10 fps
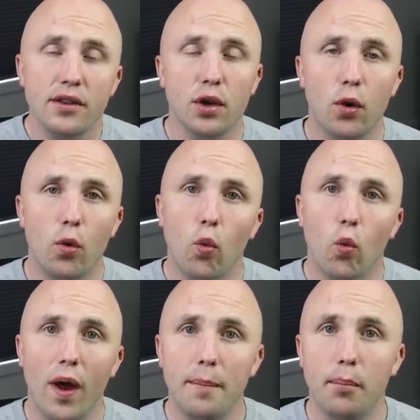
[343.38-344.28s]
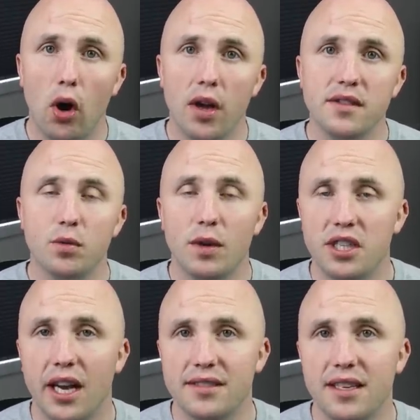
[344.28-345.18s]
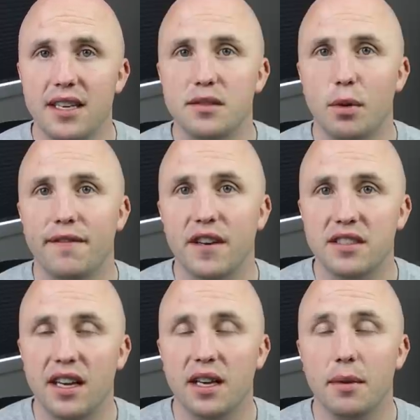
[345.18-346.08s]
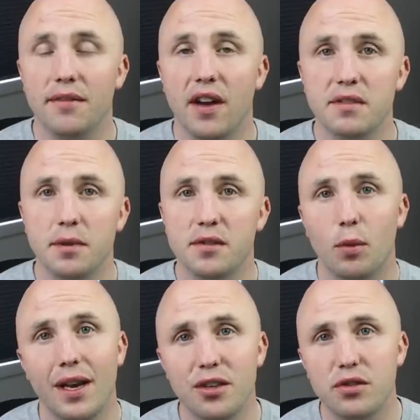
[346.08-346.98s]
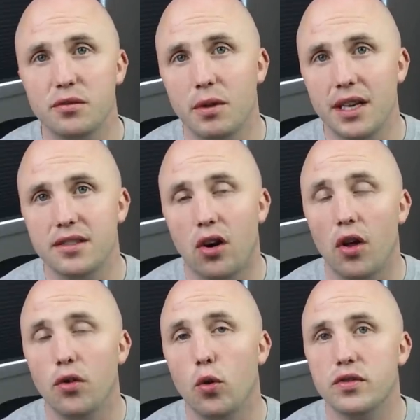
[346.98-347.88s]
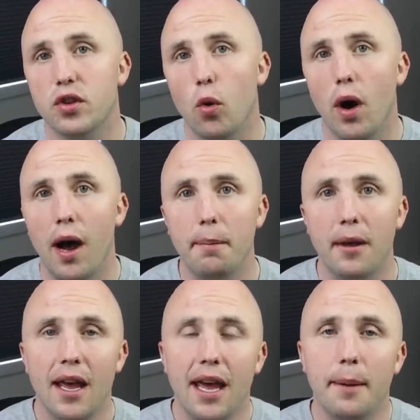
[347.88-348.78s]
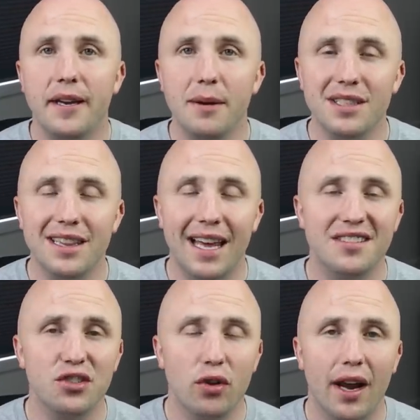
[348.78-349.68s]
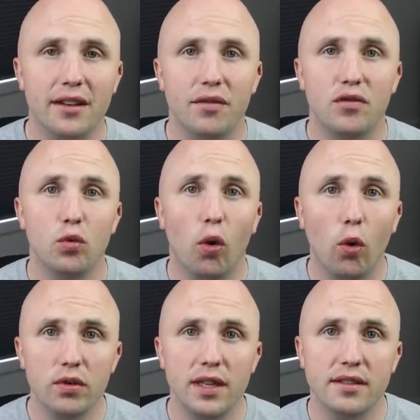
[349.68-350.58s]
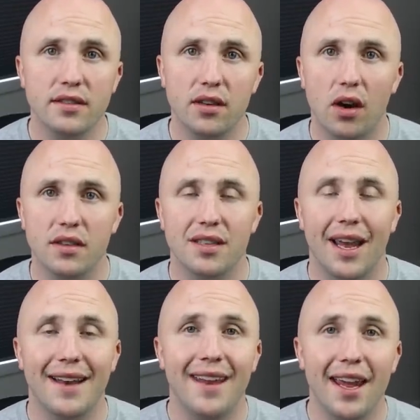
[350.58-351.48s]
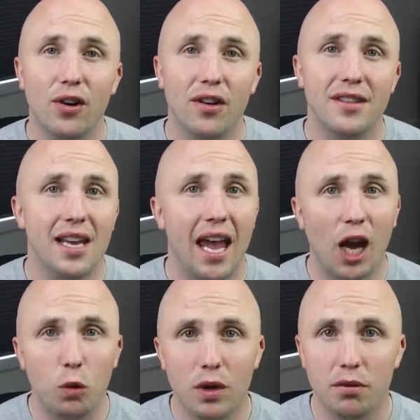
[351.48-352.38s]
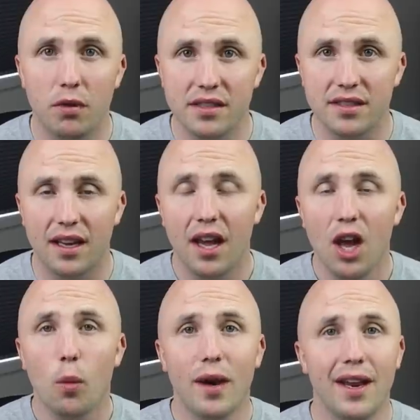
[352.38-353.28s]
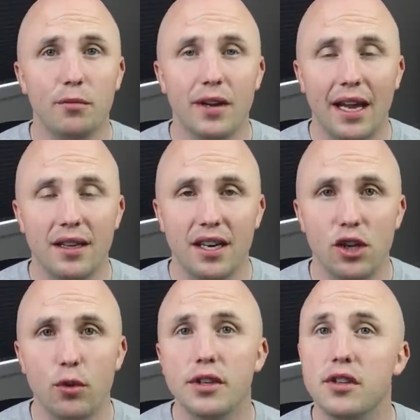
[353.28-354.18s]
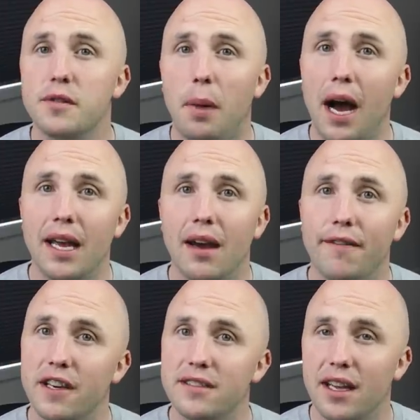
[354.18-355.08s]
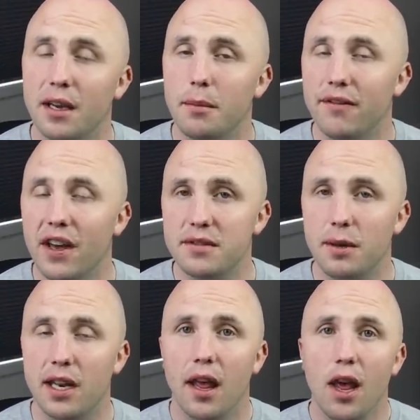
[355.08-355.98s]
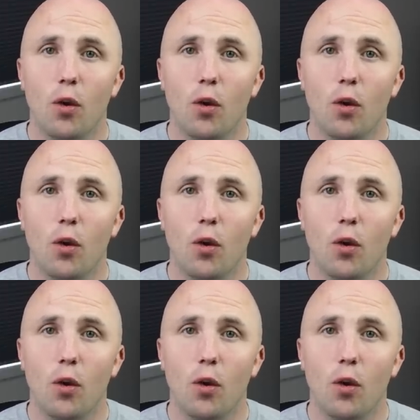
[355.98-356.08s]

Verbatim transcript: So when bonds, when GICs, when fixed income investments, when interest rates on those go up, it becomes less attractive to hold these stocks and take on the equity risk, when in reality, you could just buy a fixed income investment